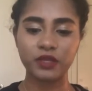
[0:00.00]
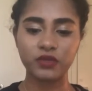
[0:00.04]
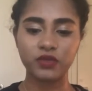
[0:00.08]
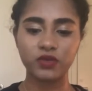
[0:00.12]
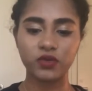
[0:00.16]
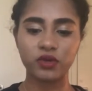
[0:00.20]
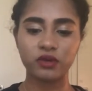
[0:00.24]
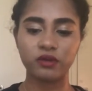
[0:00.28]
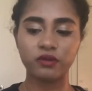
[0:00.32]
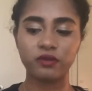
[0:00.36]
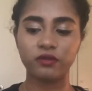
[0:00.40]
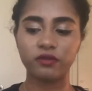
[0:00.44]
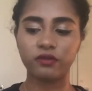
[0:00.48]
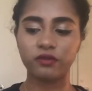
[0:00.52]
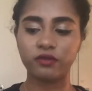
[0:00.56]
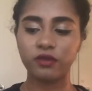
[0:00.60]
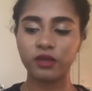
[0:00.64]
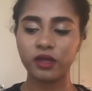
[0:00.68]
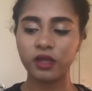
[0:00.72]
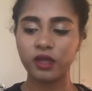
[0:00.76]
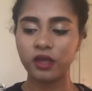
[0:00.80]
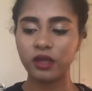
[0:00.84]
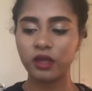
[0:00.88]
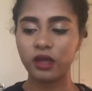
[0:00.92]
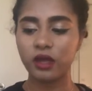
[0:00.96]
sort of
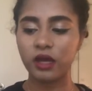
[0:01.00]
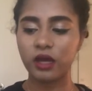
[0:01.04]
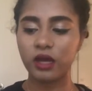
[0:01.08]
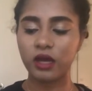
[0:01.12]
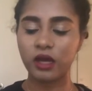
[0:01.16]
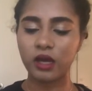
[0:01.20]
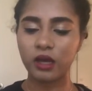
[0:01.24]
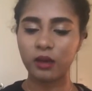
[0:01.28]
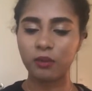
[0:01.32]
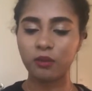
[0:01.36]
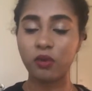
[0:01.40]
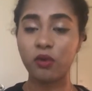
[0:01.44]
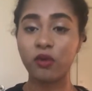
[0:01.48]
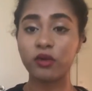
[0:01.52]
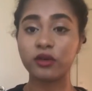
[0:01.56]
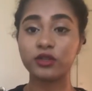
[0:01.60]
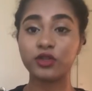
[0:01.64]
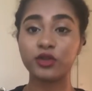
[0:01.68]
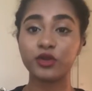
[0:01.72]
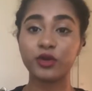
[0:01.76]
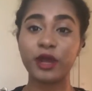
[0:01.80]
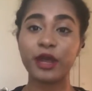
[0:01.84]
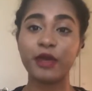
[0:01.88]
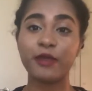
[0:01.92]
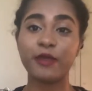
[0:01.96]

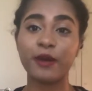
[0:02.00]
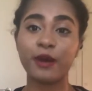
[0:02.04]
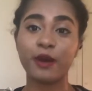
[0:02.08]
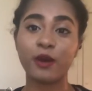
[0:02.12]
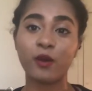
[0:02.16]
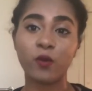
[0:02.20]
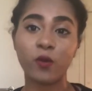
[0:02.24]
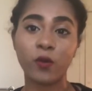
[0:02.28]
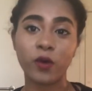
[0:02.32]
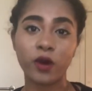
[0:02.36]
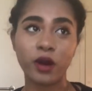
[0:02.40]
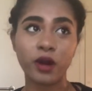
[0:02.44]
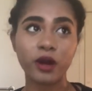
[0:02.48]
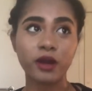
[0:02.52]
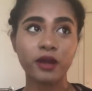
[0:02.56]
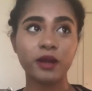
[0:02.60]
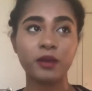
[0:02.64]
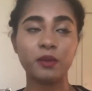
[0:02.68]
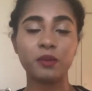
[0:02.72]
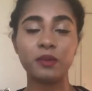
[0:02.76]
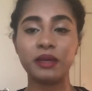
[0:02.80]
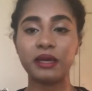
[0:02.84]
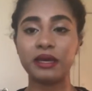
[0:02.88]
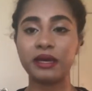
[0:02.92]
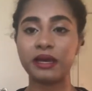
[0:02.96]
portray their
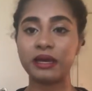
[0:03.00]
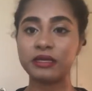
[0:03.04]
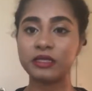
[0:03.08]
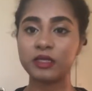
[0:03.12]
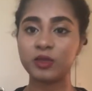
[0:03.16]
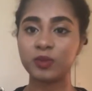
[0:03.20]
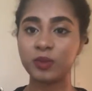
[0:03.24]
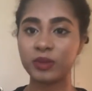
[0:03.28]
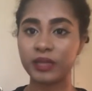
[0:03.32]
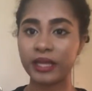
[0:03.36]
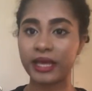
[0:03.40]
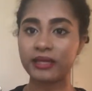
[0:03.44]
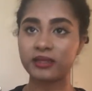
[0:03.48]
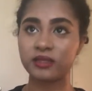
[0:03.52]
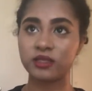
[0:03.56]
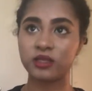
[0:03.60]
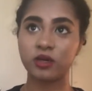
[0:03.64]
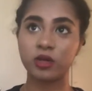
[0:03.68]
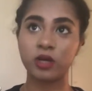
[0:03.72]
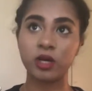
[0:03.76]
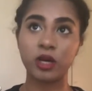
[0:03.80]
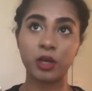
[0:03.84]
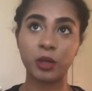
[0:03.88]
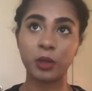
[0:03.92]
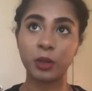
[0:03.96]
work, because plants
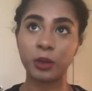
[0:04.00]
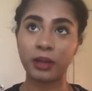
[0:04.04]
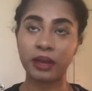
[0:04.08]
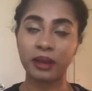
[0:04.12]
are a